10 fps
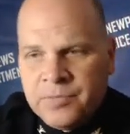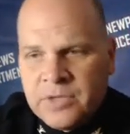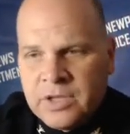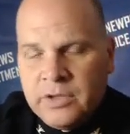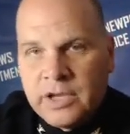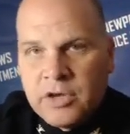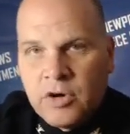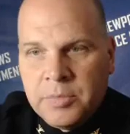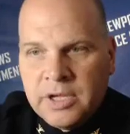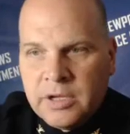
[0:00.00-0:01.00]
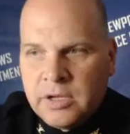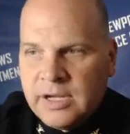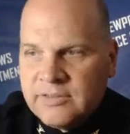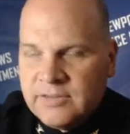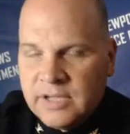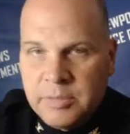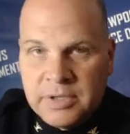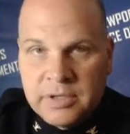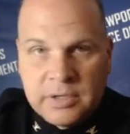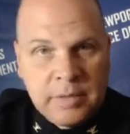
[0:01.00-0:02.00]
then they go home and get a good night's
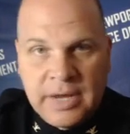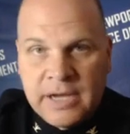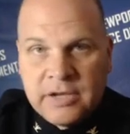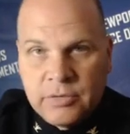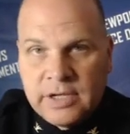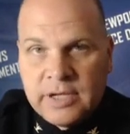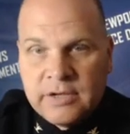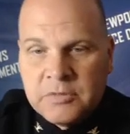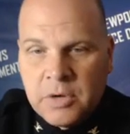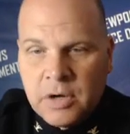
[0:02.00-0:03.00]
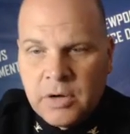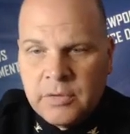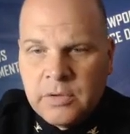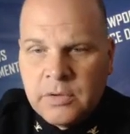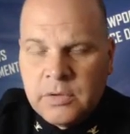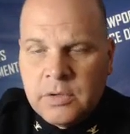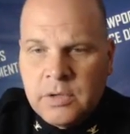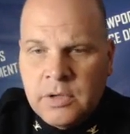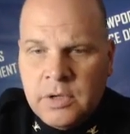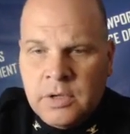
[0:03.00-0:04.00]
sleep and come back and do it again tomorrow.
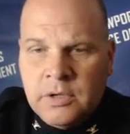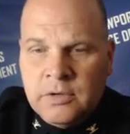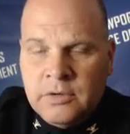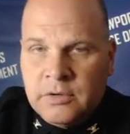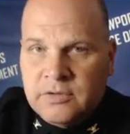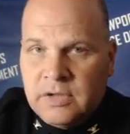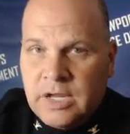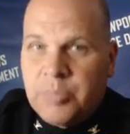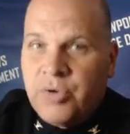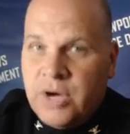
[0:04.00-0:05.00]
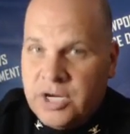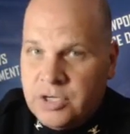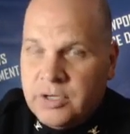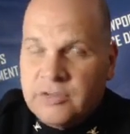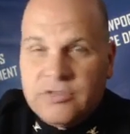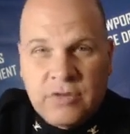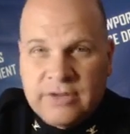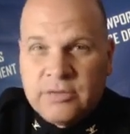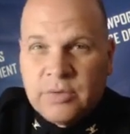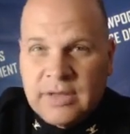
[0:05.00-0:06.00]
There's a lot of pressure and
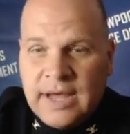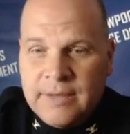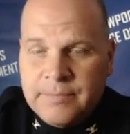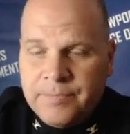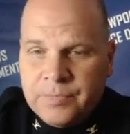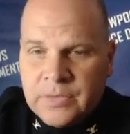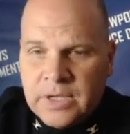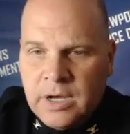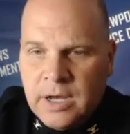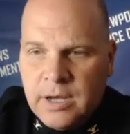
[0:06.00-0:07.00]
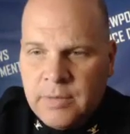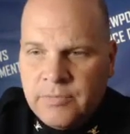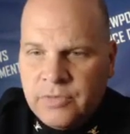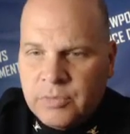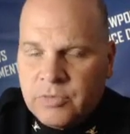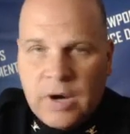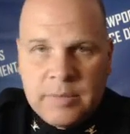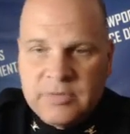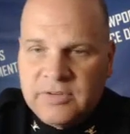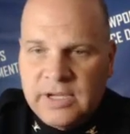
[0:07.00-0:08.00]
stress with that, from
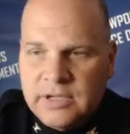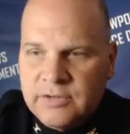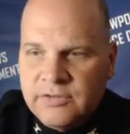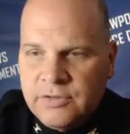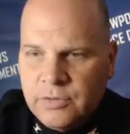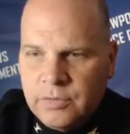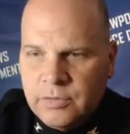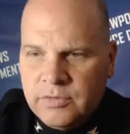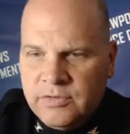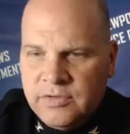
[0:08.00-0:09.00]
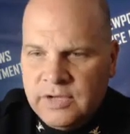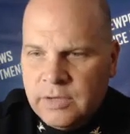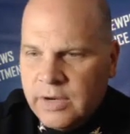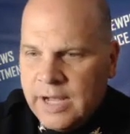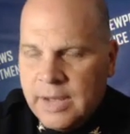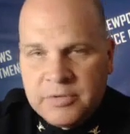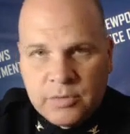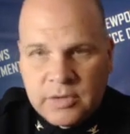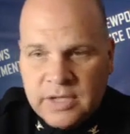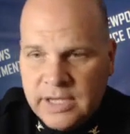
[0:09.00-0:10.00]
crime scenes to seeing what
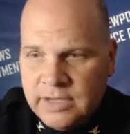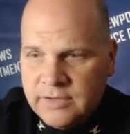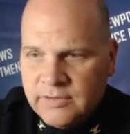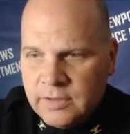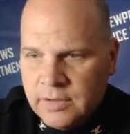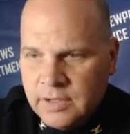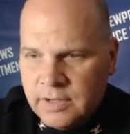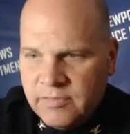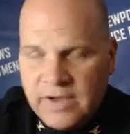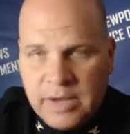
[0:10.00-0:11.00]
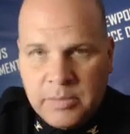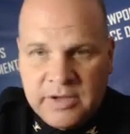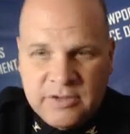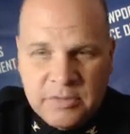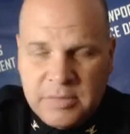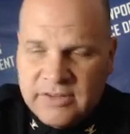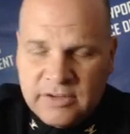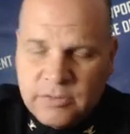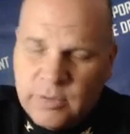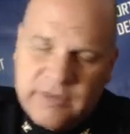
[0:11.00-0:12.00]
happens with kids and families,
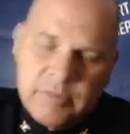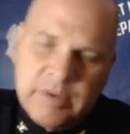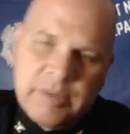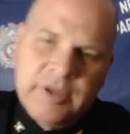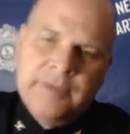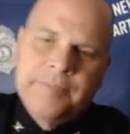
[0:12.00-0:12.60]
domestics, whatever it might be.